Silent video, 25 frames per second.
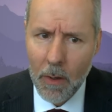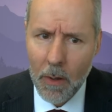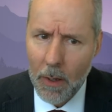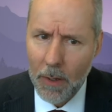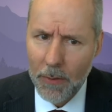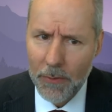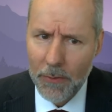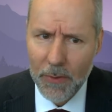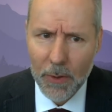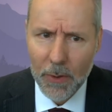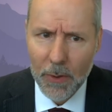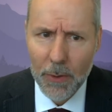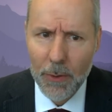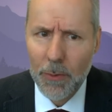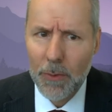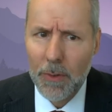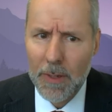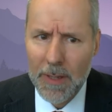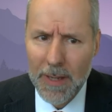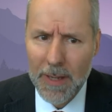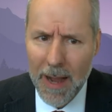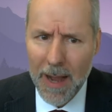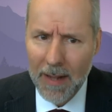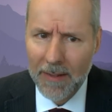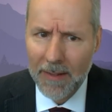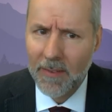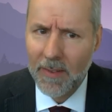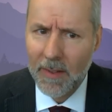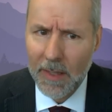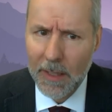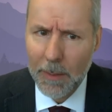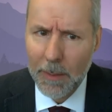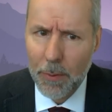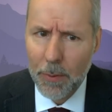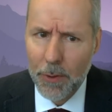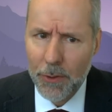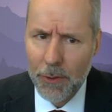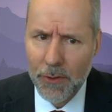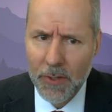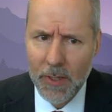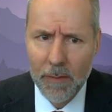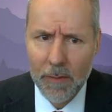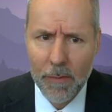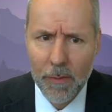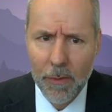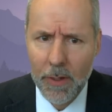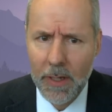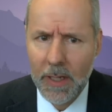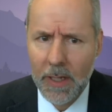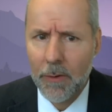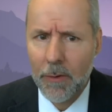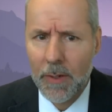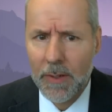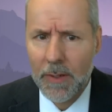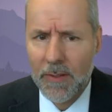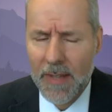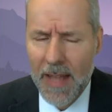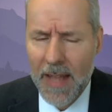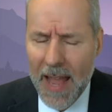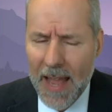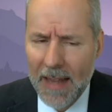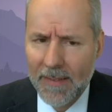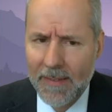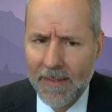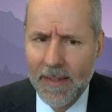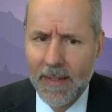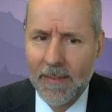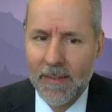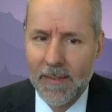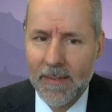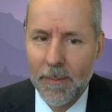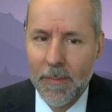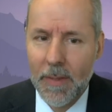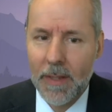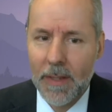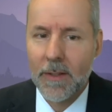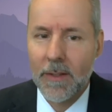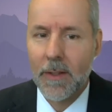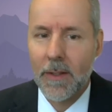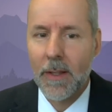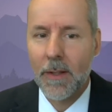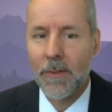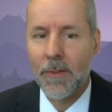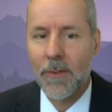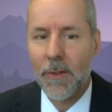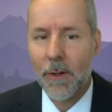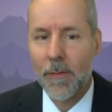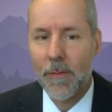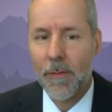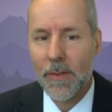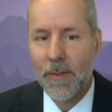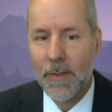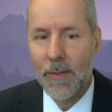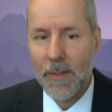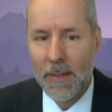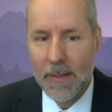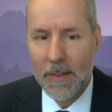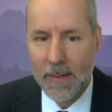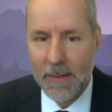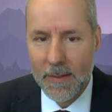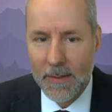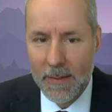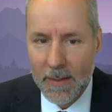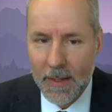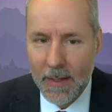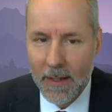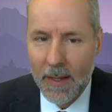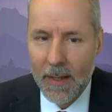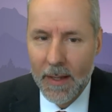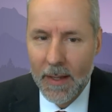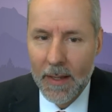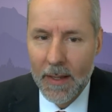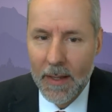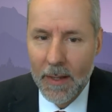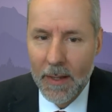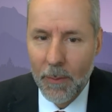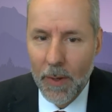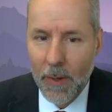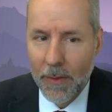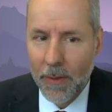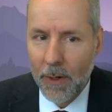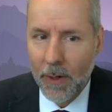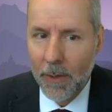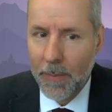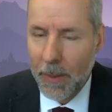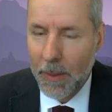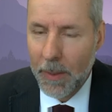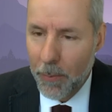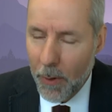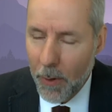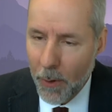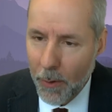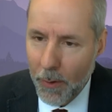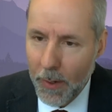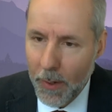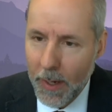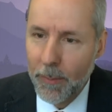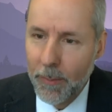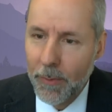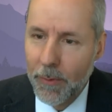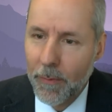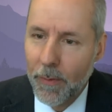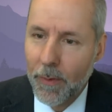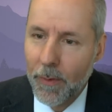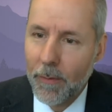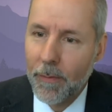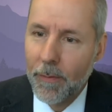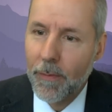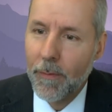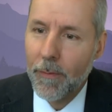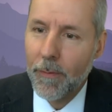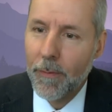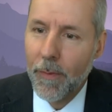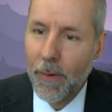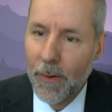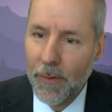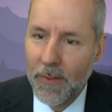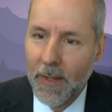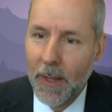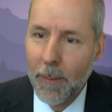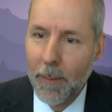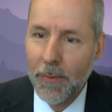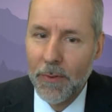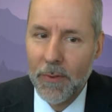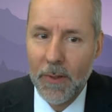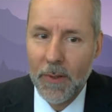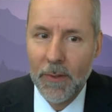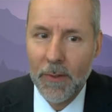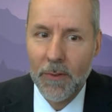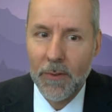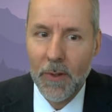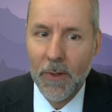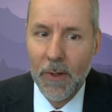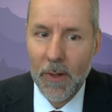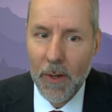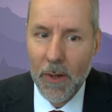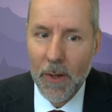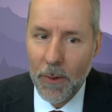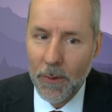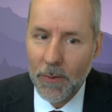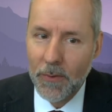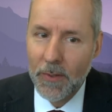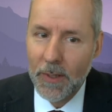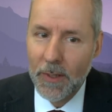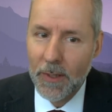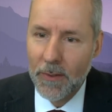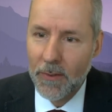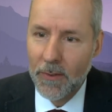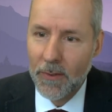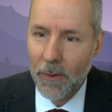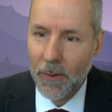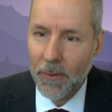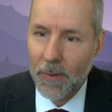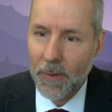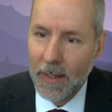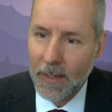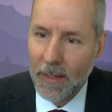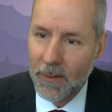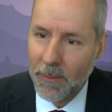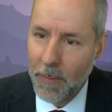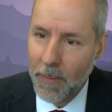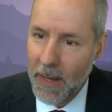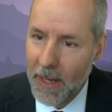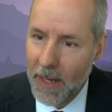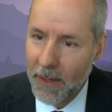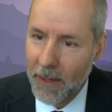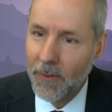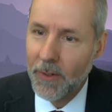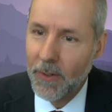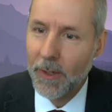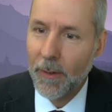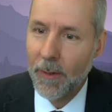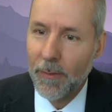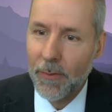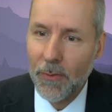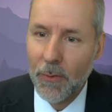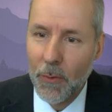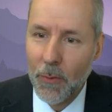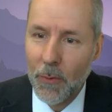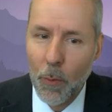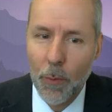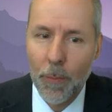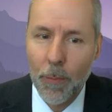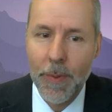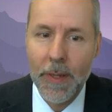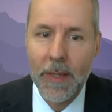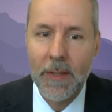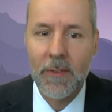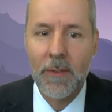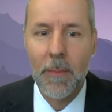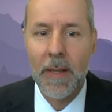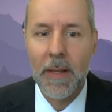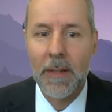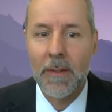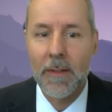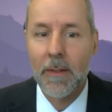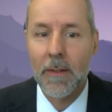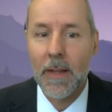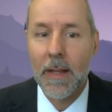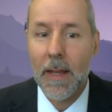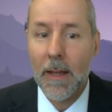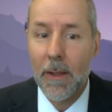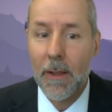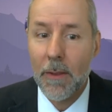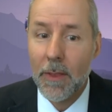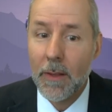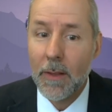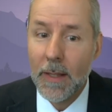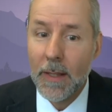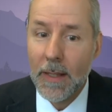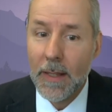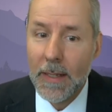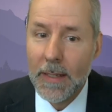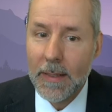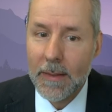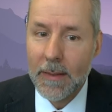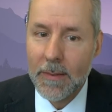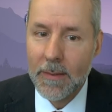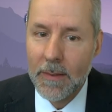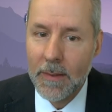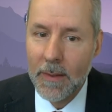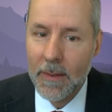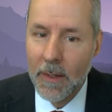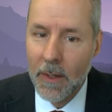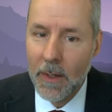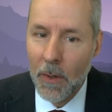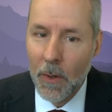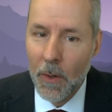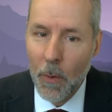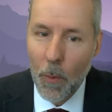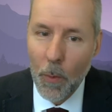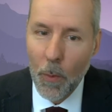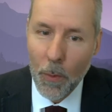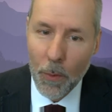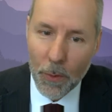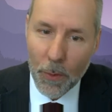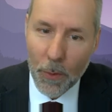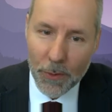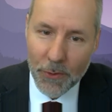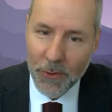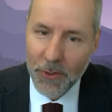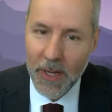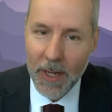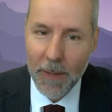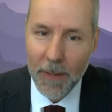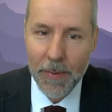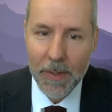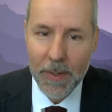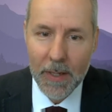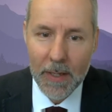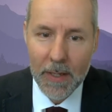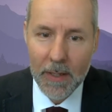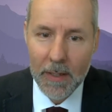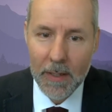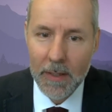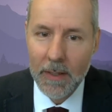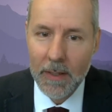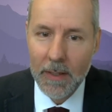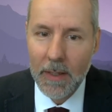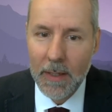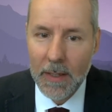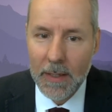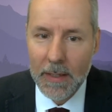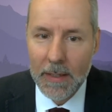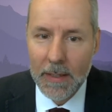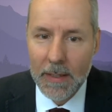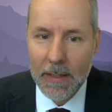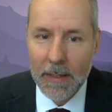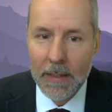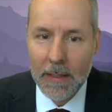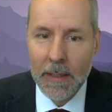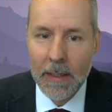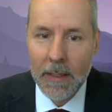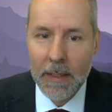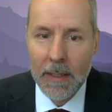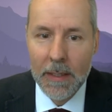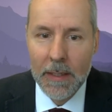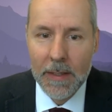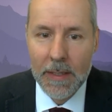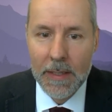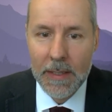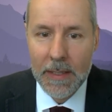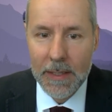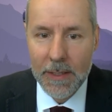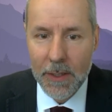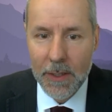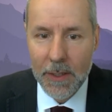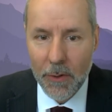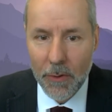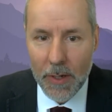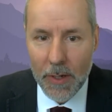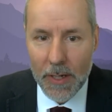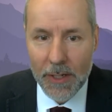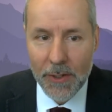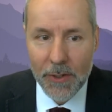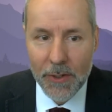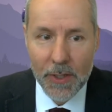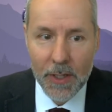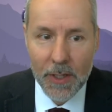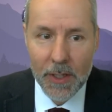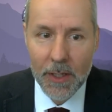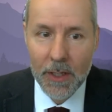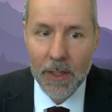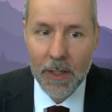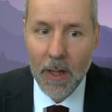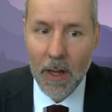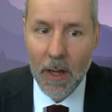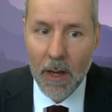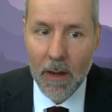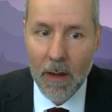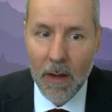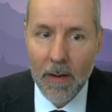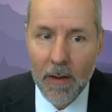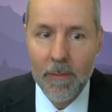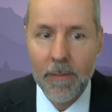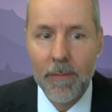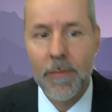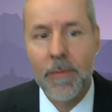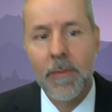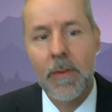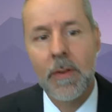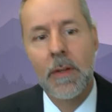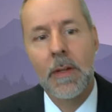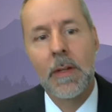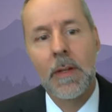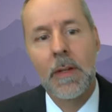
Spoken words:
Also constantly pushing for increased access to mental health services, whether it be programs for first episode psychosis or the expansion of school-based mental health clinics, or champion the integration of